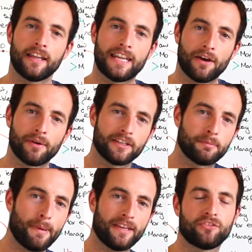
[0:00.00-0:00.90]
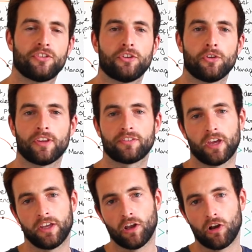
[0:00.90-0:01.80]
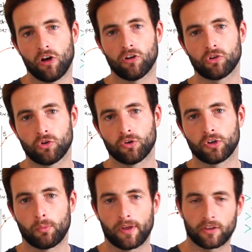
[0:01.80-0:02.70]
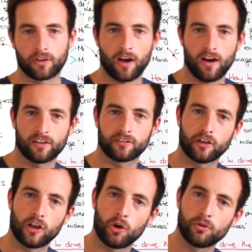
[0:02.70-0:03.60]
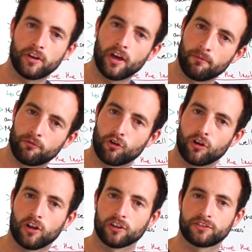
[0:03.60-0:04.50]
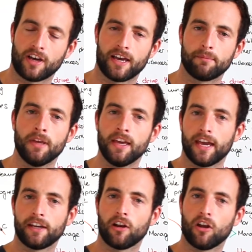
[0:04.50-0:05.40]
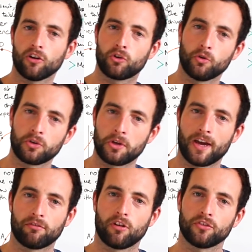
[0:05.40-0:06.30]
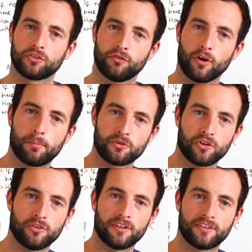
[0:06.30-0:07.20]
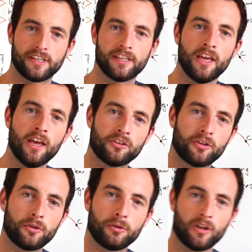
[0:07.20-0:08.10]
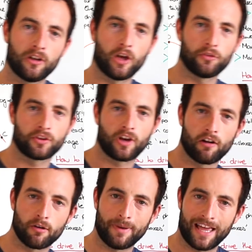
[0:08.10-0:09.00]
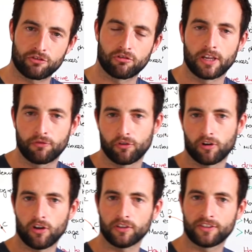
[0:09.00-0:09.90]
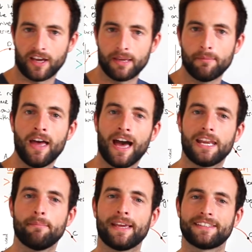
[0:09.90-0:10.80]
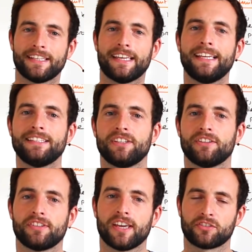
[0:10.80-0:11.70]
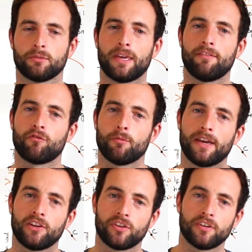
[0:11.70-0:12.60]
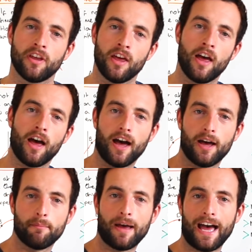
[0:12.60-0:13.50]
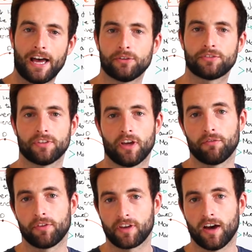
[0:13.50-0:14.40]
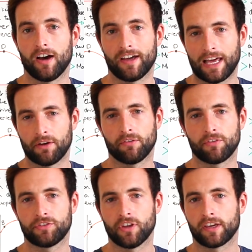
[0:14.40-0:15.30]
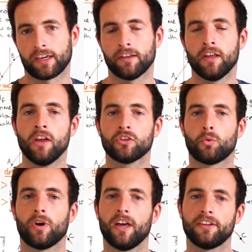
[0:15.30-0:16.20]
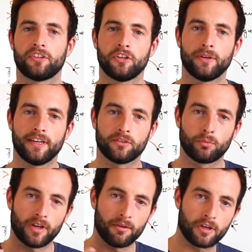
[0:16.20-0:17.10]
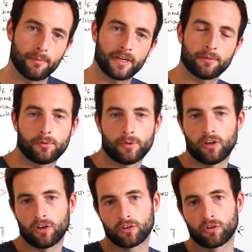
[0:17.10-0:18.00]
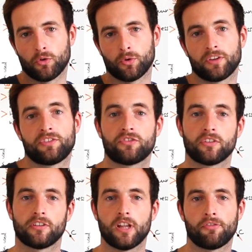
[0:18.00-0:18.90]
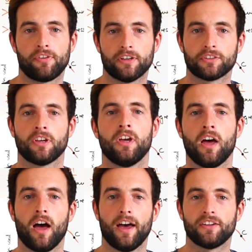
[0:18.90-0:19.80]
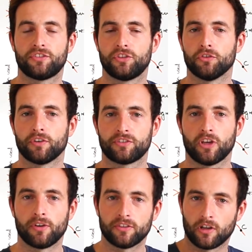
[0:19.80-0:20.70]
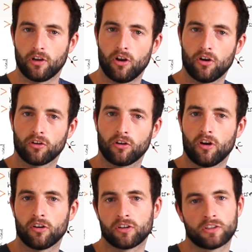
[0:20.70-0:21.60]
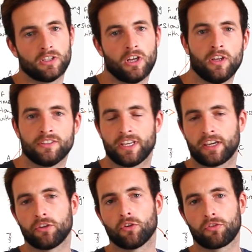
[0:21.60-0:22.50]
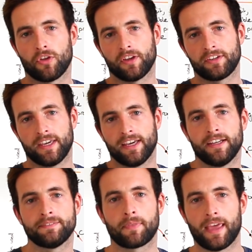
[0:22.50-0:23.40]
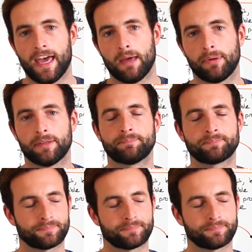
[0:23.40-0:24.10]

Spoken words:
Now, it's best to do this in a long corner where the car's loaded up for a long time. In a long corner, you have lots of opportunity to load the car up laterally for a long time, and it makes it easier to get some information out of the car and out of the circuit. So what I do is, when I'm coming up to a long corner, such as Luffield at Silverstone, it's a long second or third gear hairpin.